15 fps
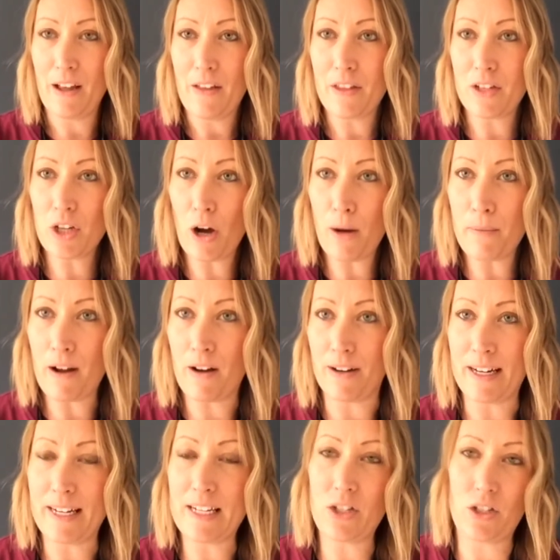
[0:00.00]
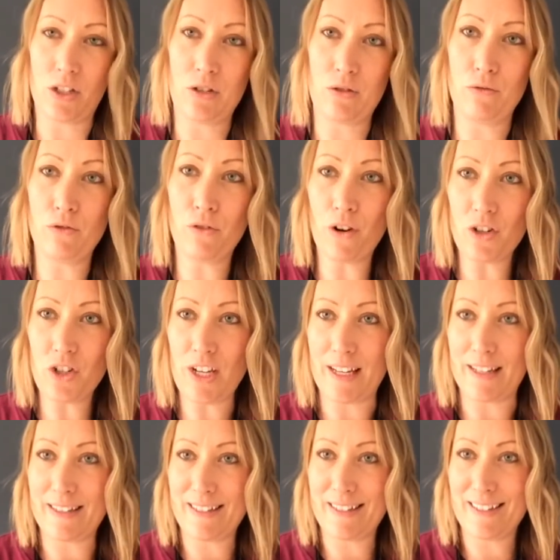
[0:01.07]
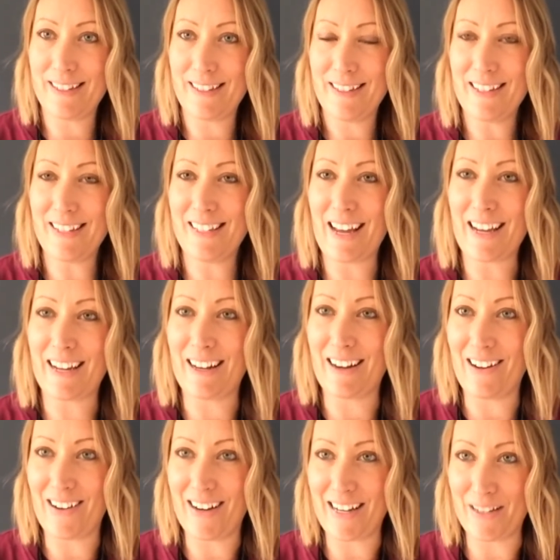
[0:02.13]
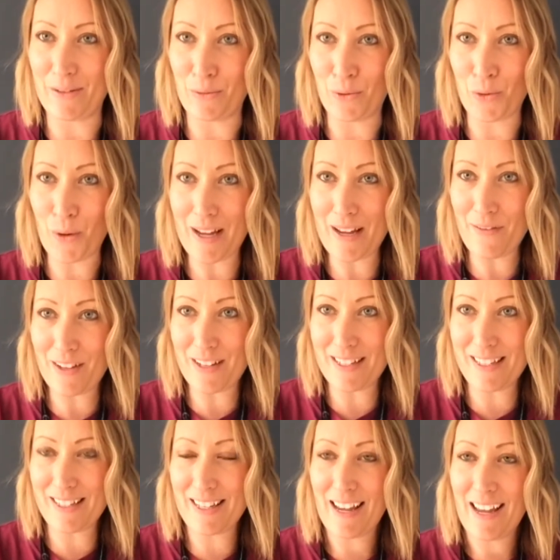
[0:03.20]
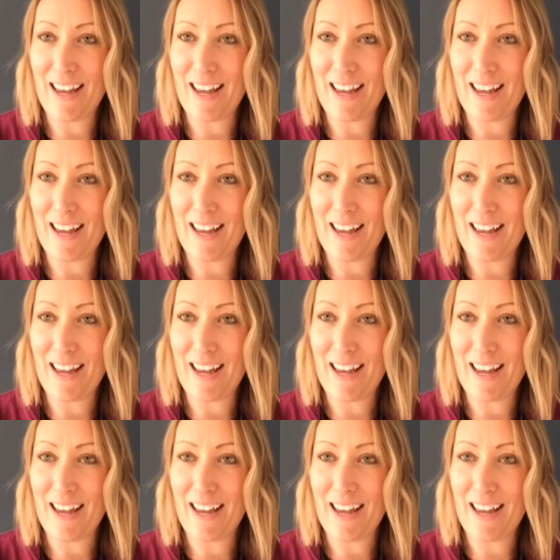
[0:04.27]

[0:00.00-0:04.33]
The top line is just all crotchets, the second line is all quavers,